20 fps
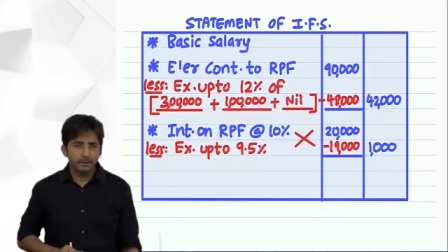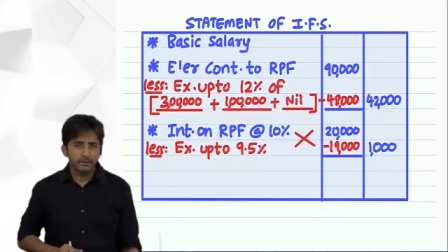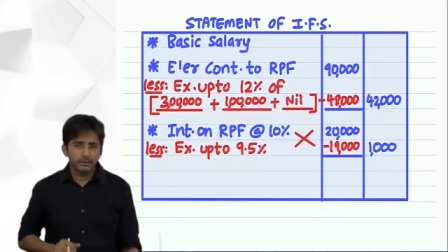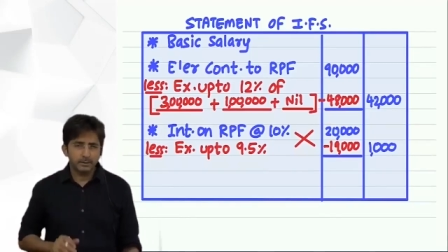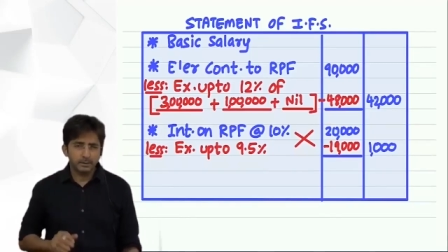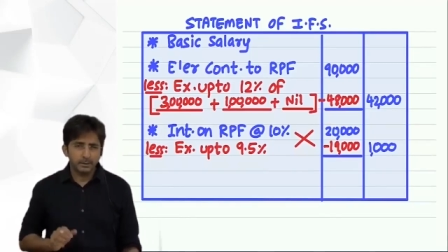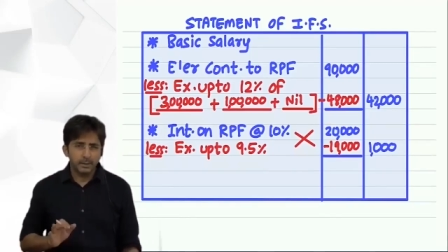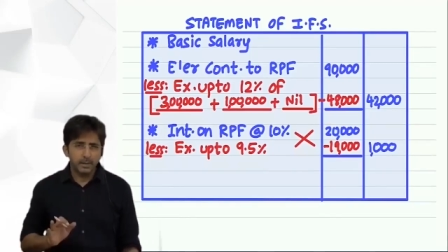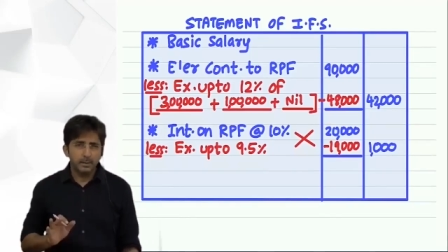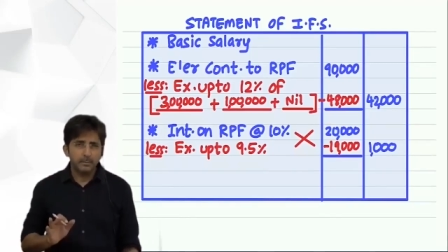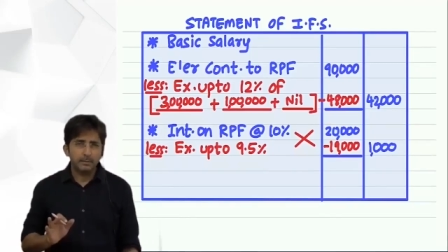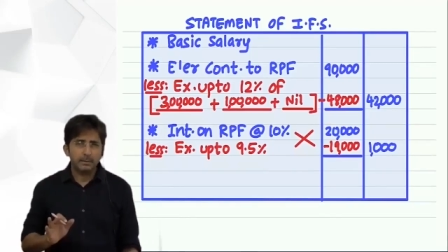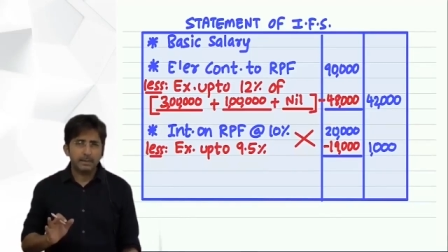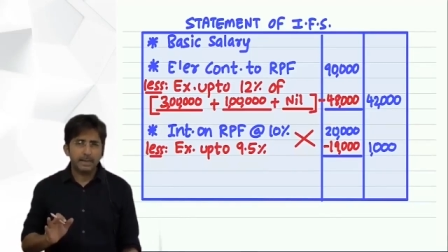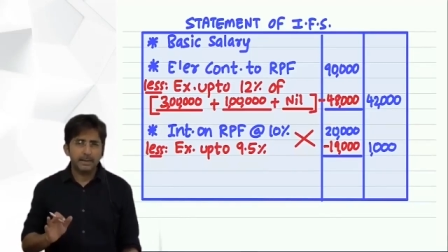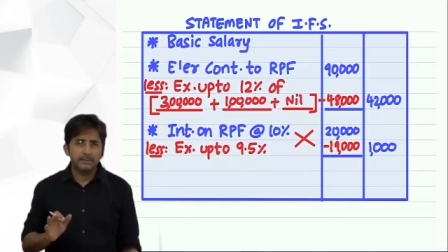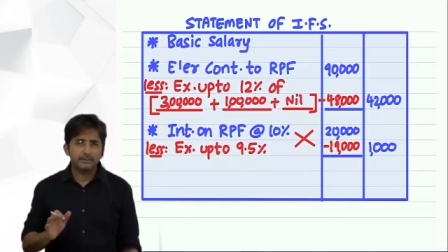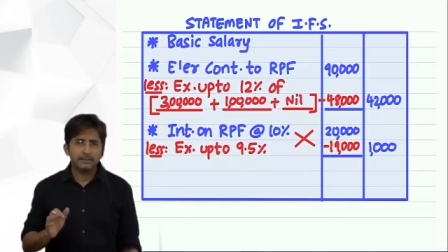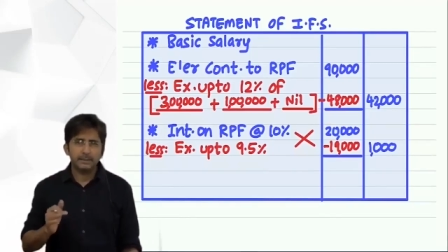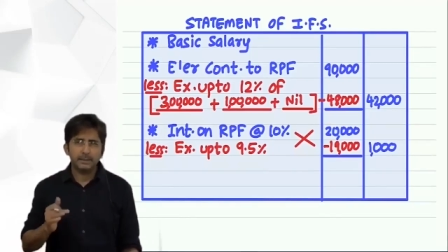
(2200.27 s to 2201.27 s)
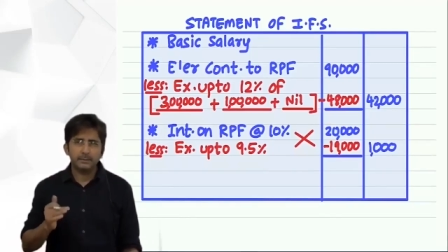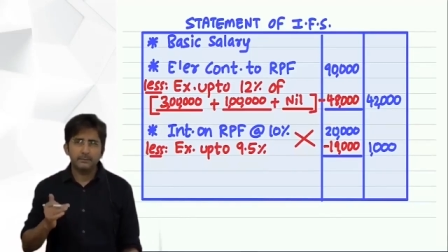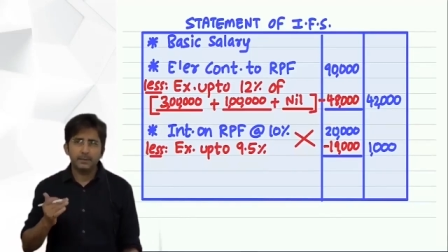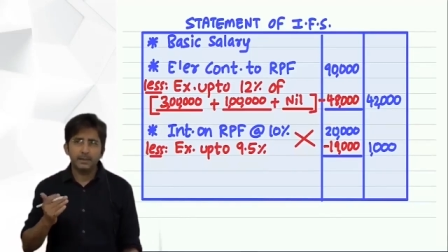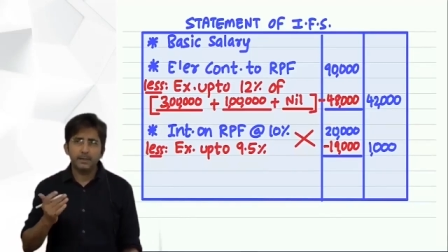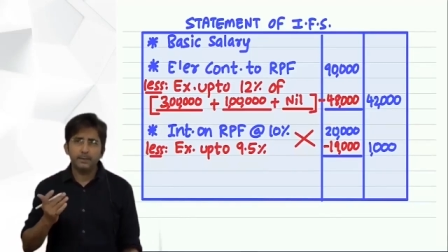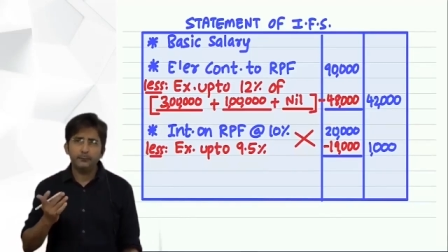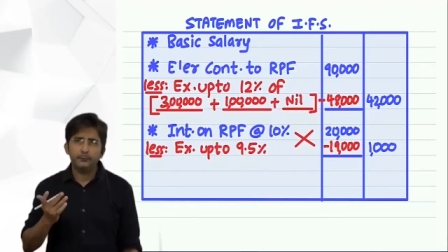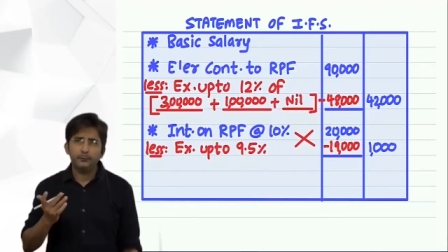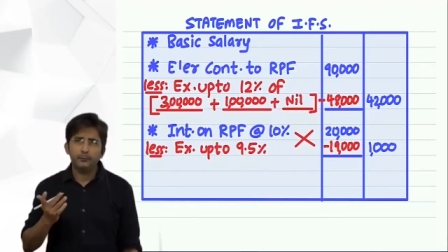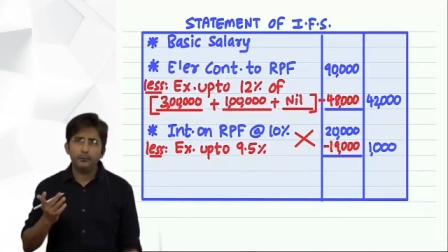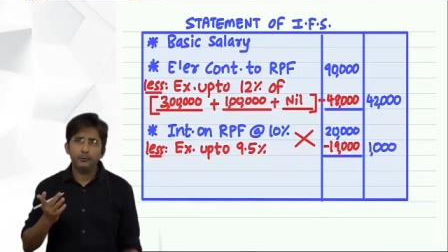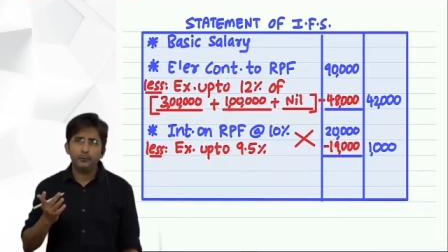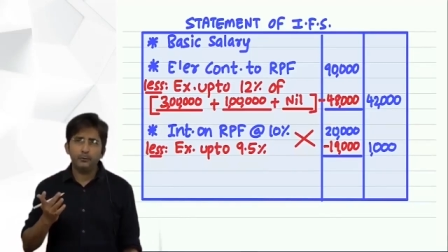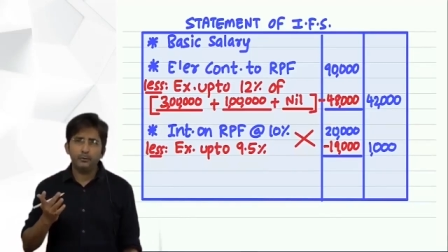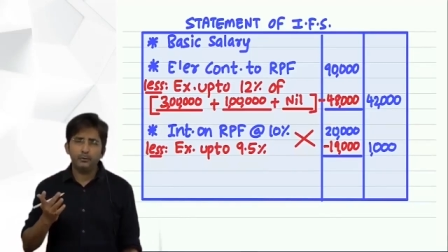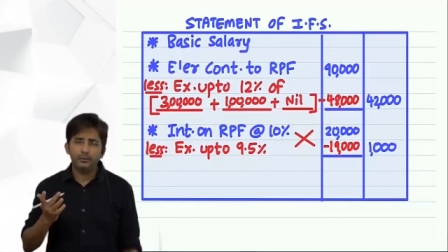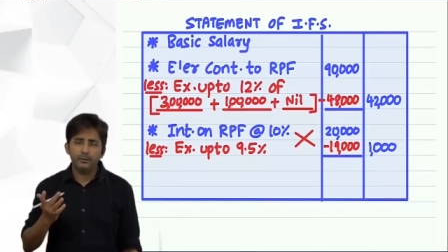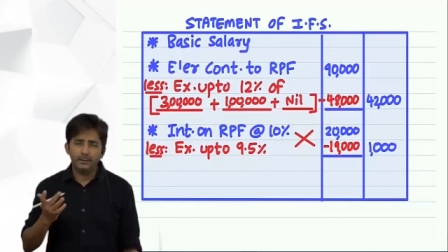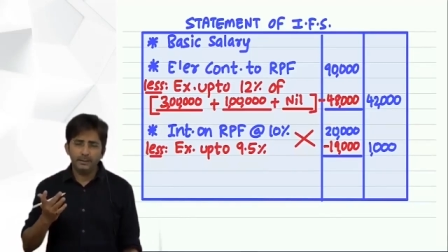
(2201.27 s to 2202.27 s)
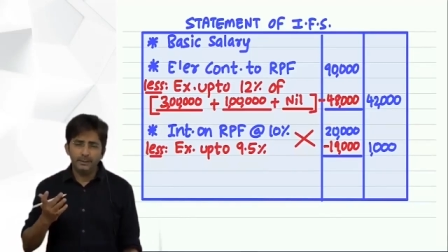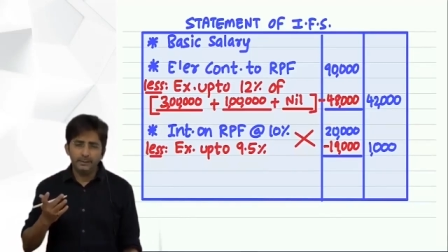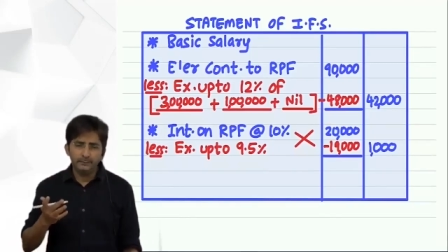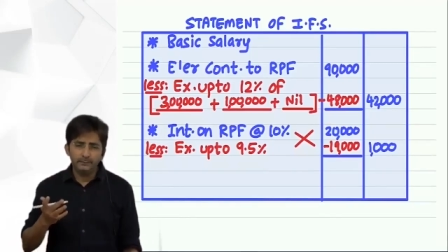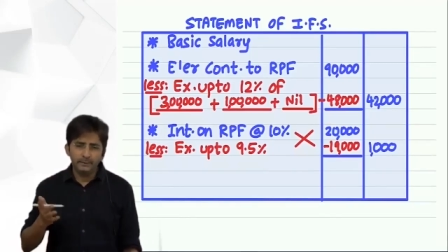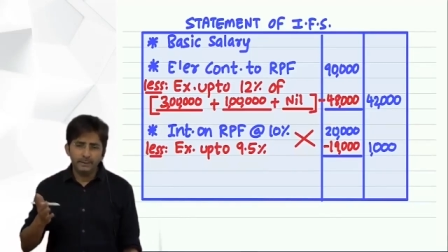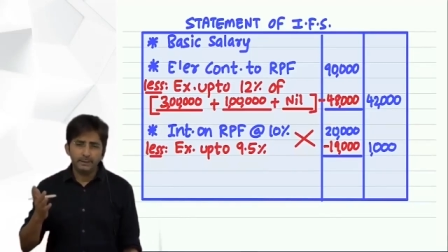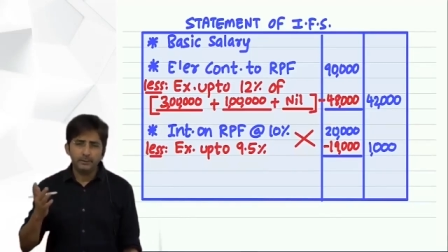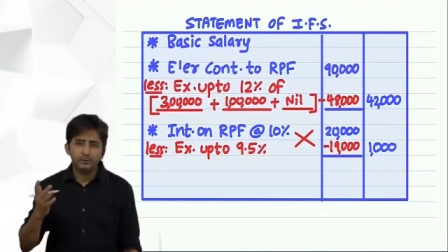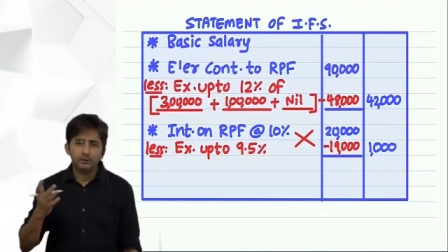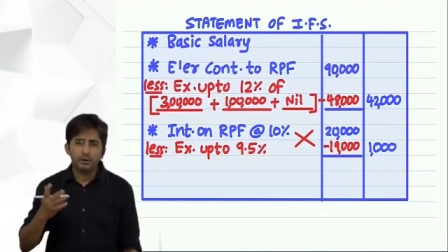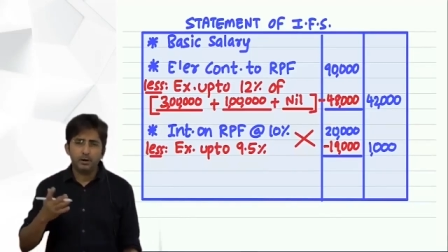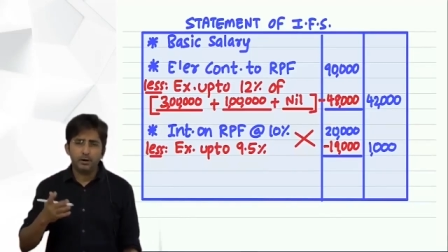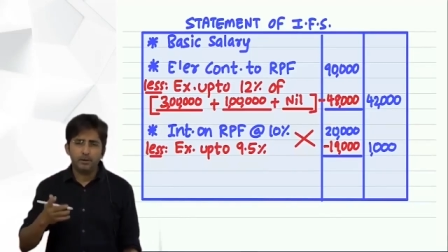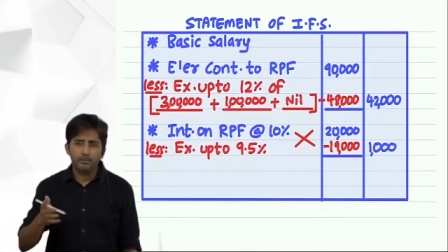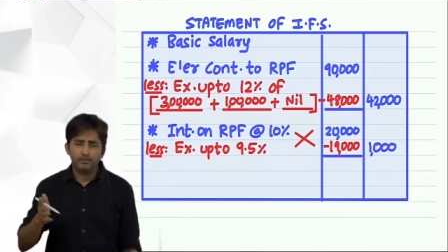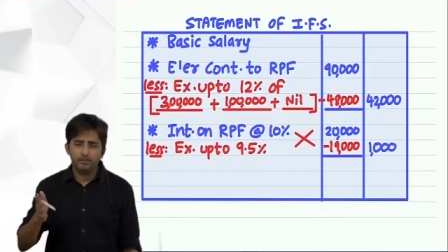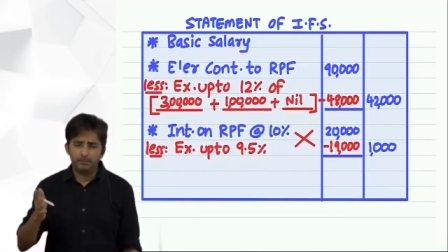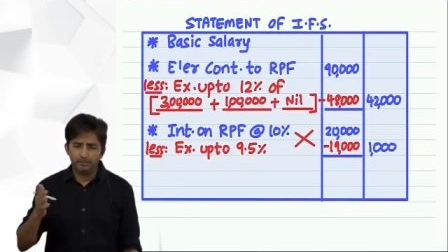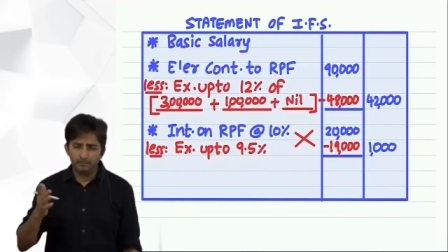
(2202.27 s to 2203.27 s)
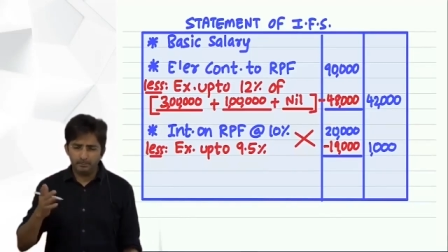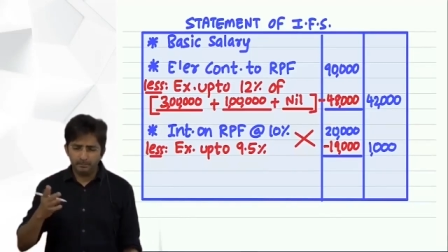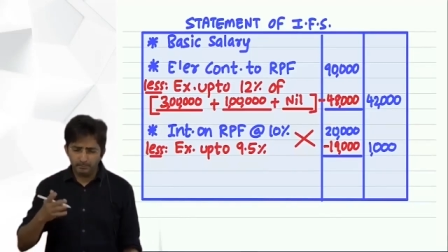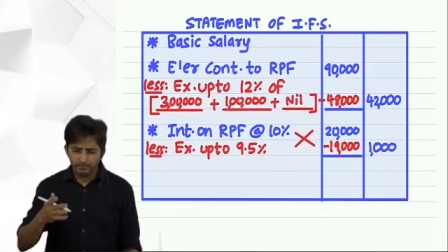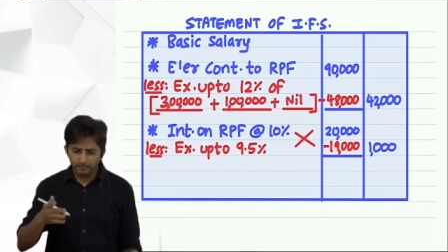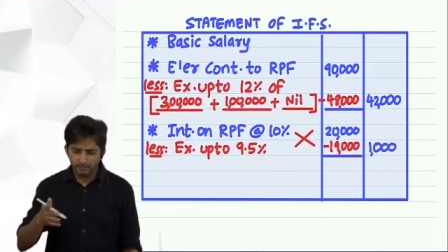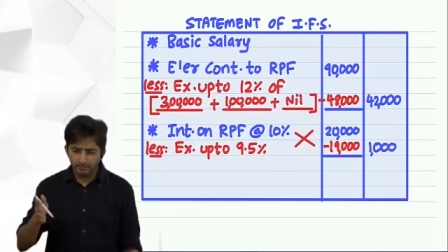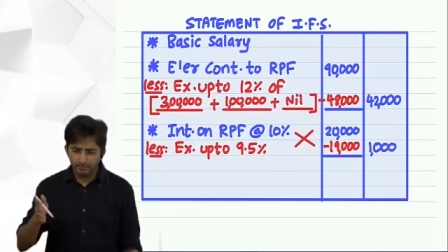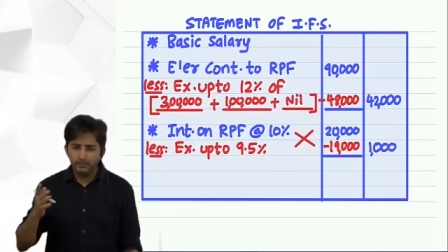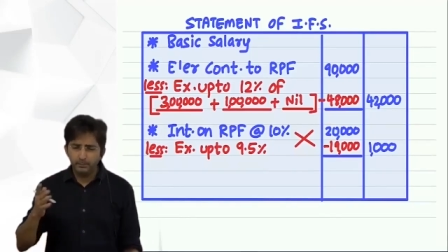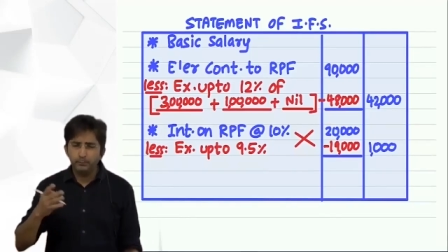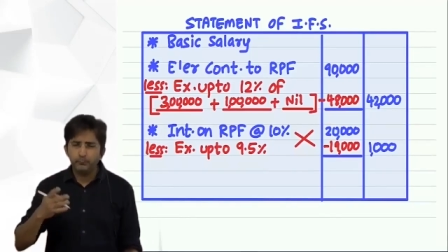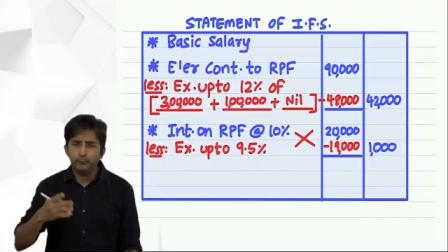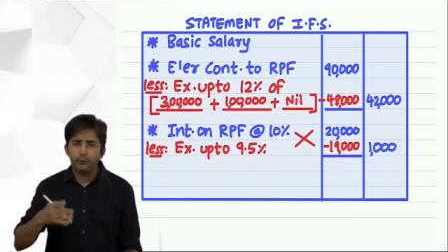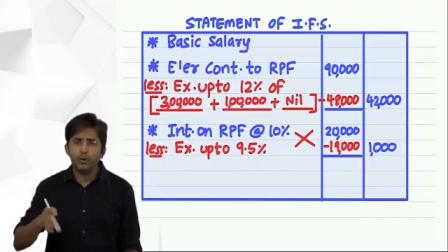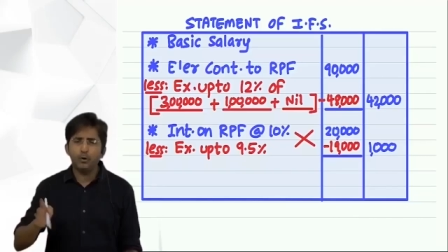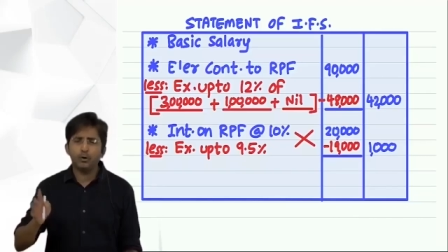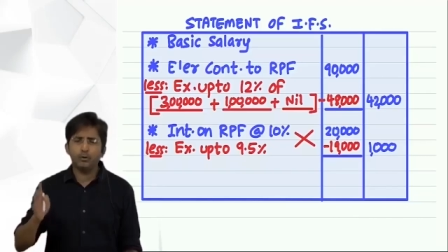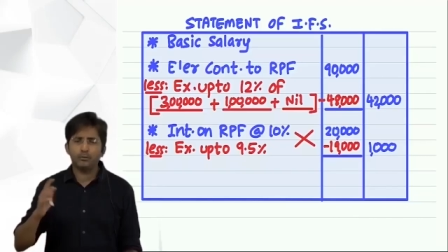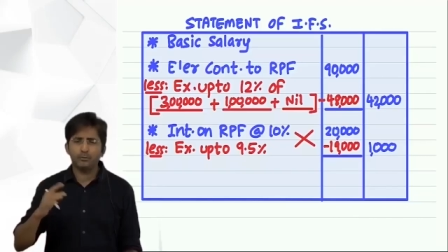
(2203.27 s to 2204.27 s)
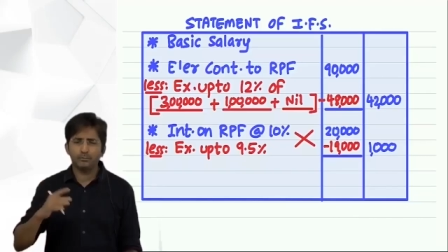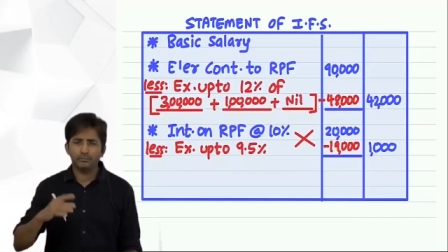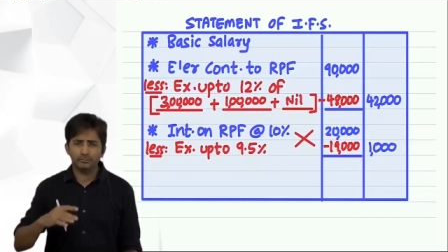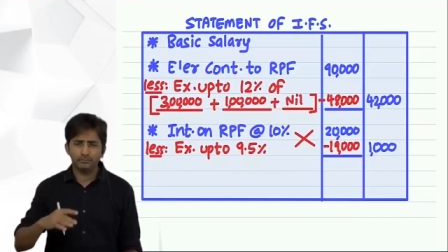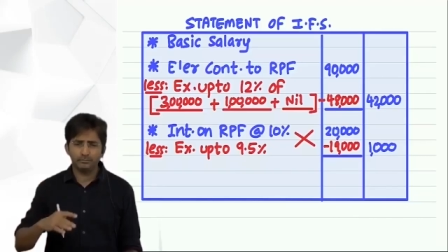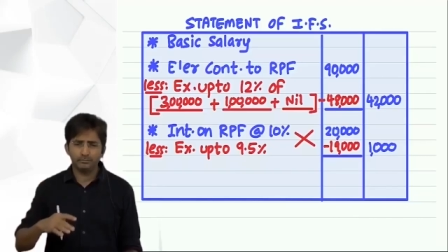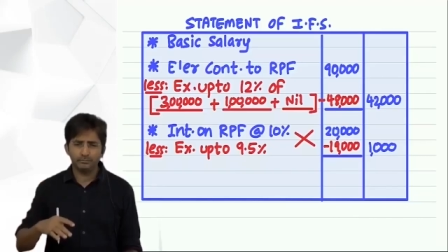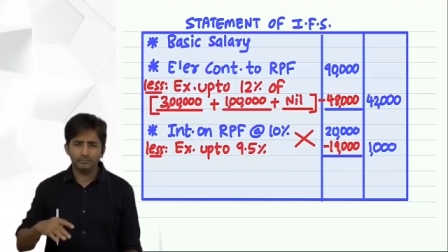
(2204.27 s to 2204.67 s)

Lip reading: Sometimes even if you leave the job before